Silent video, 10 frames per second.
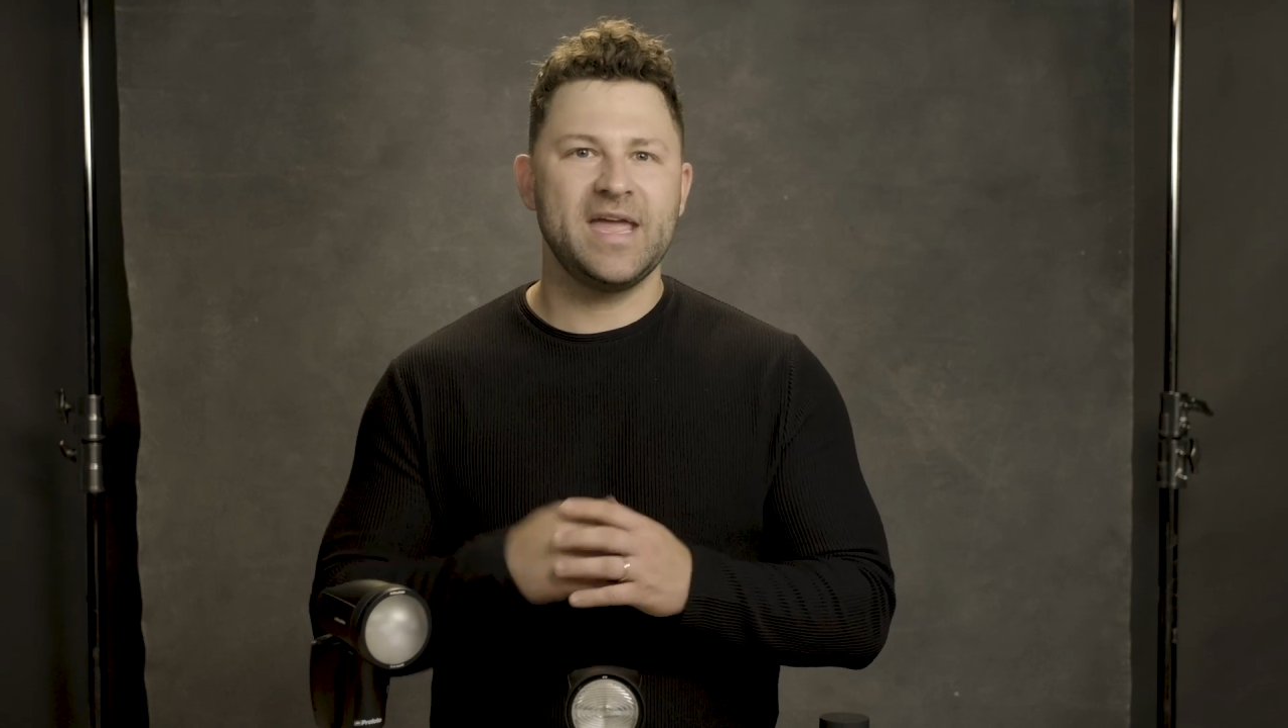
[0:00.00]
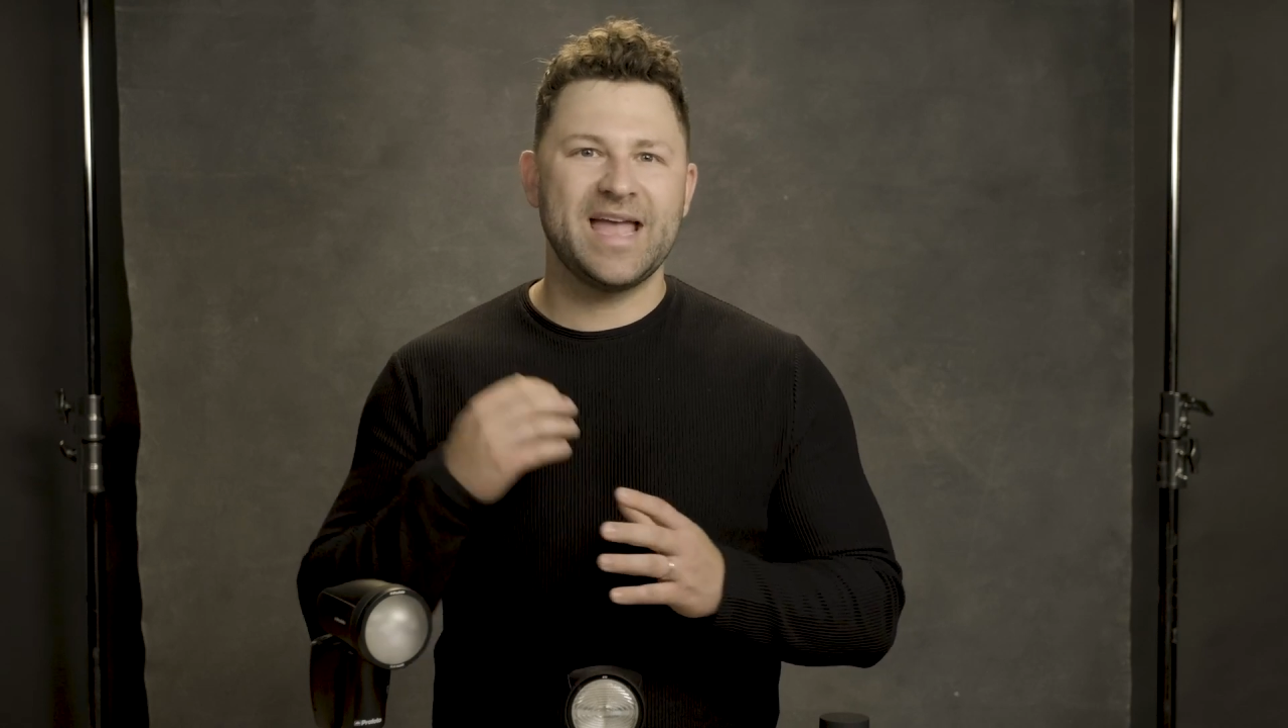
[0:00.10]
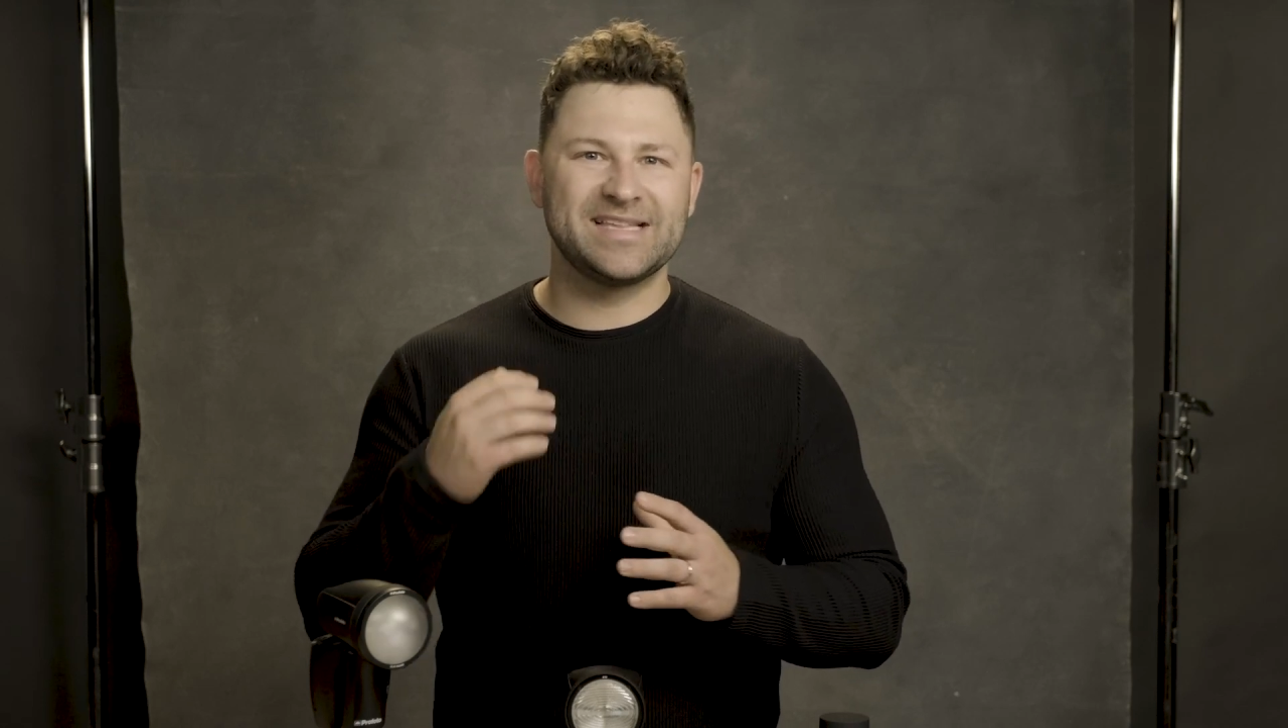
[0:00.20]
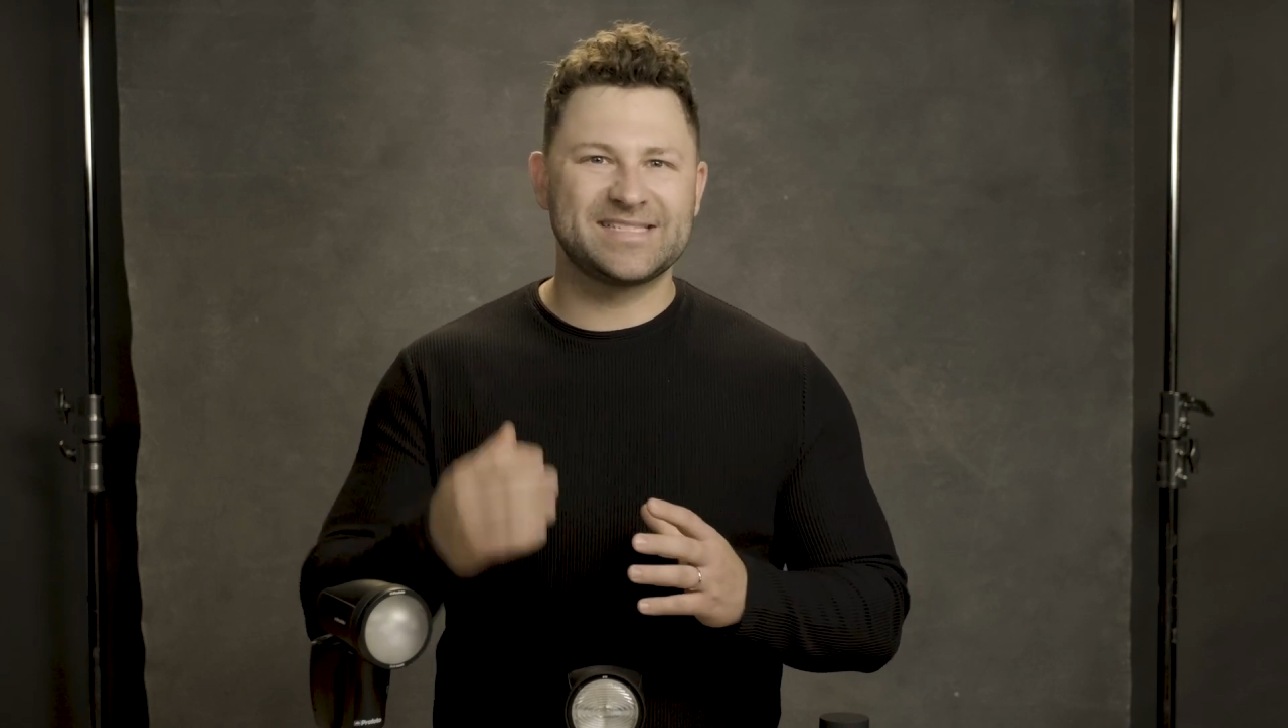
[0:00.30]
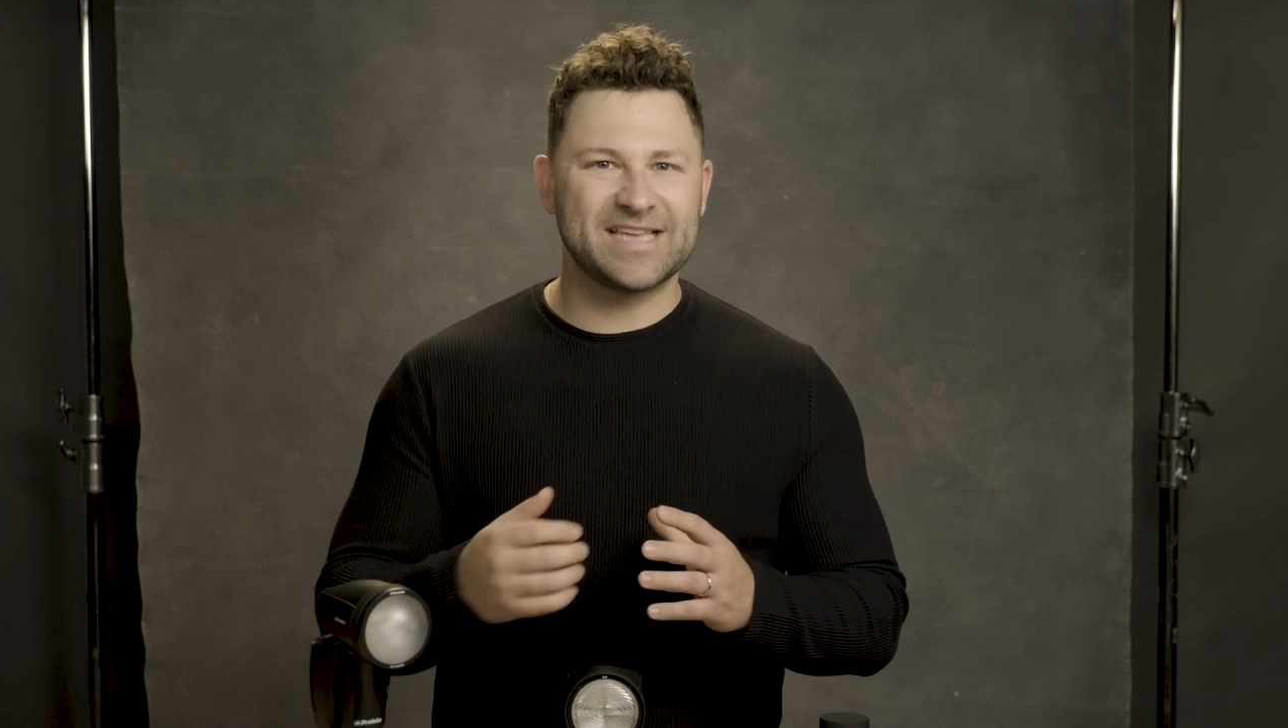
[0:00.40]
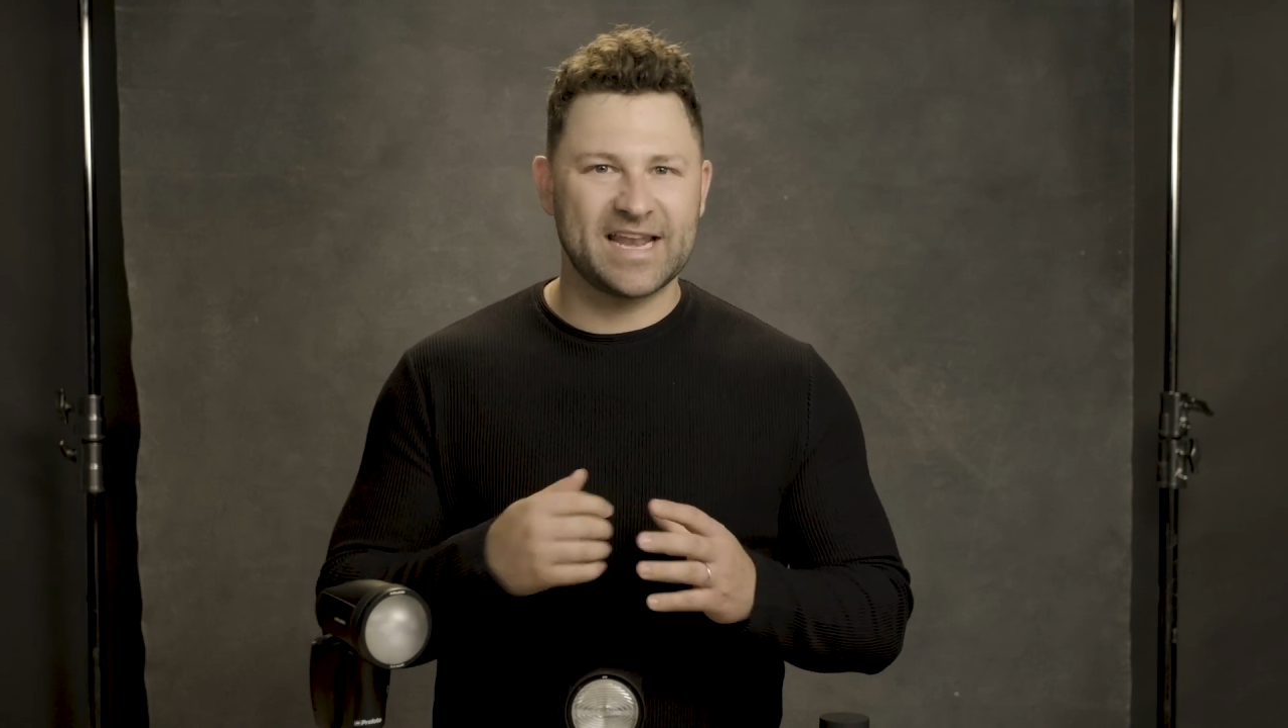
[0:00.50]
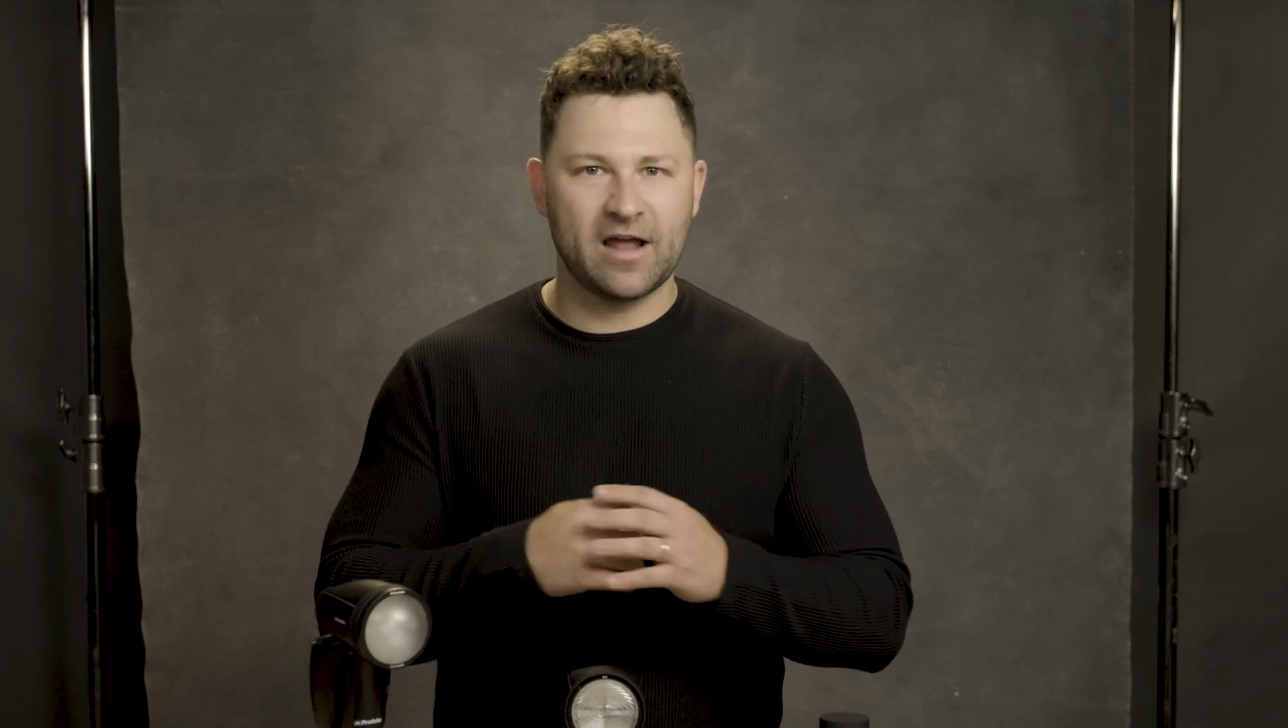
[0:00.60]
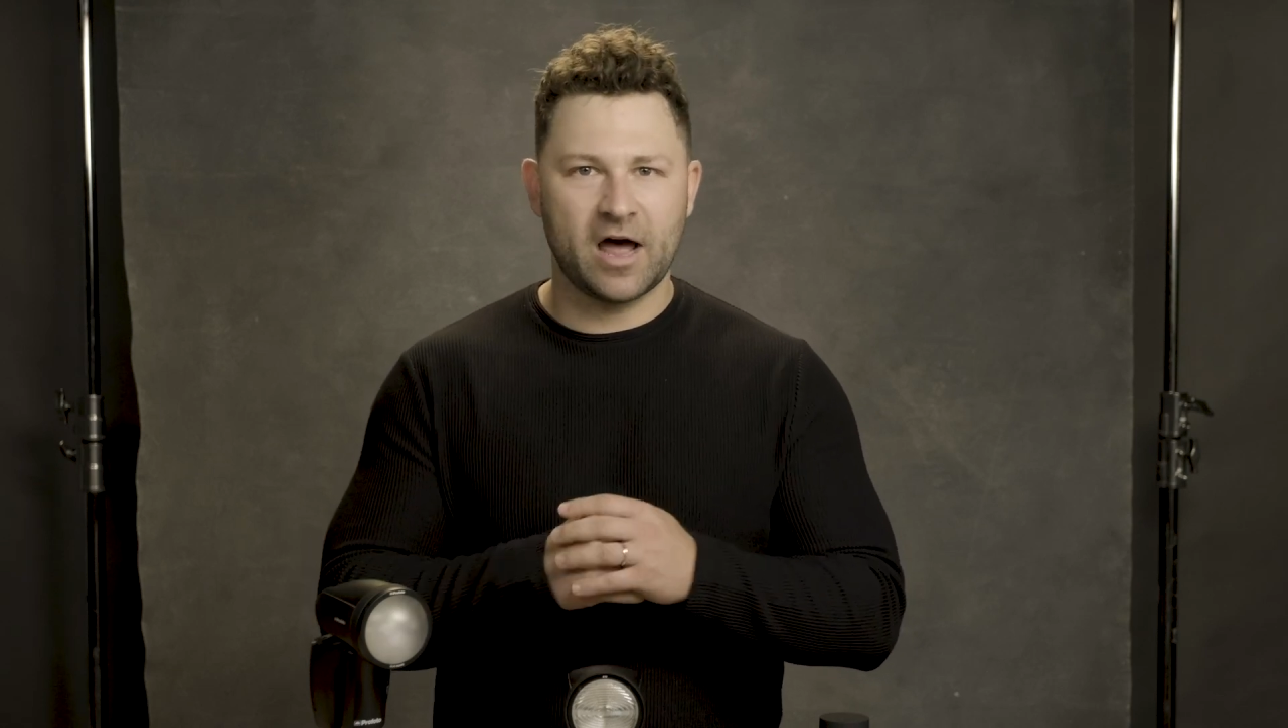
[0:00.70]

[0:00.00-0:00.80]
and set it